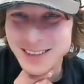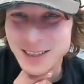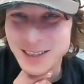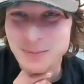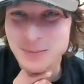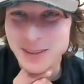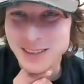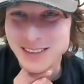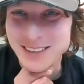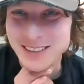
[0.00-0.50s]

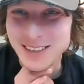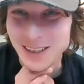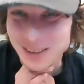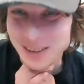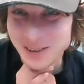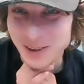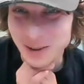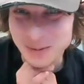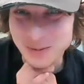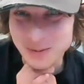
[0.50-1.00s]
TPs and
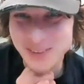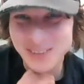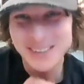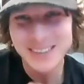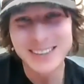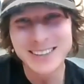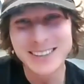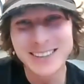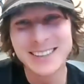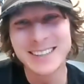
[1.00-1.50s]
telescopes
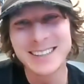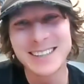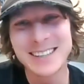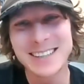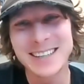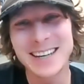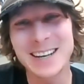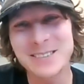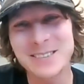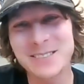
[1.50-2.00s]

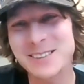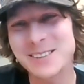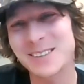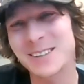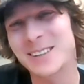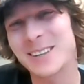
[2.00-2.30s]
gatherings.